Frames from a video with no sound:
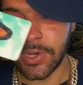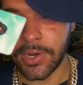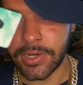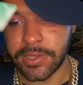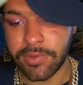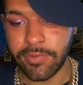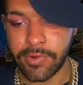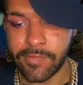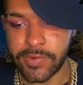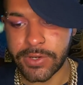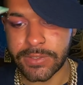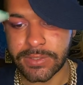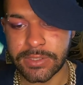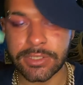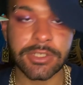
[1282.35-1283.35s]
card in the
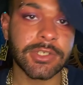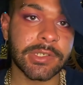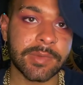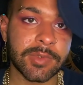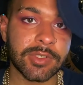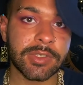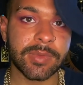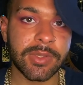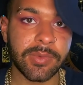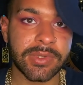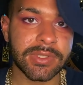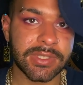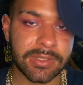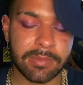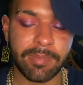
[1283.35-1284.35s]
reverse, this is showing to me
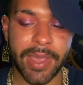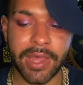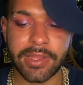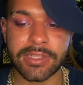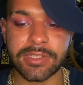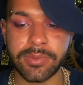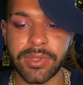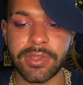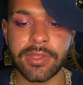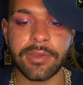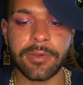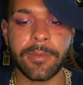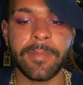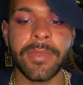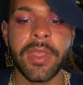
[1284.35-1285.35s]
what's in balance with
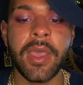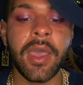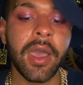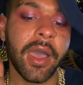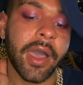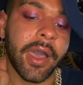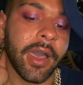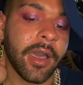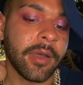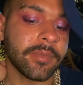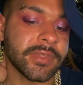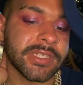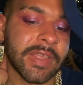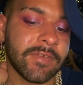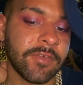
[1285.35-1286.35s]
you.
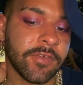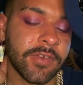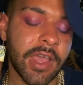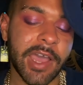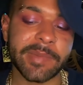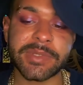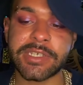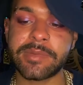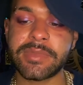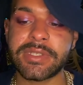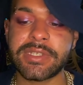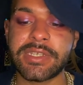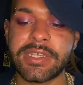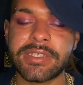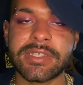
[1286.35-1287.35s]
Seven of Cups comes
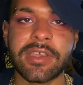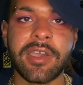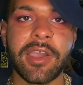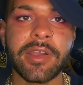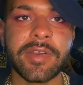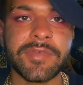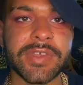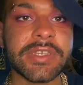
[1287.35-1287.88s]
in as the card of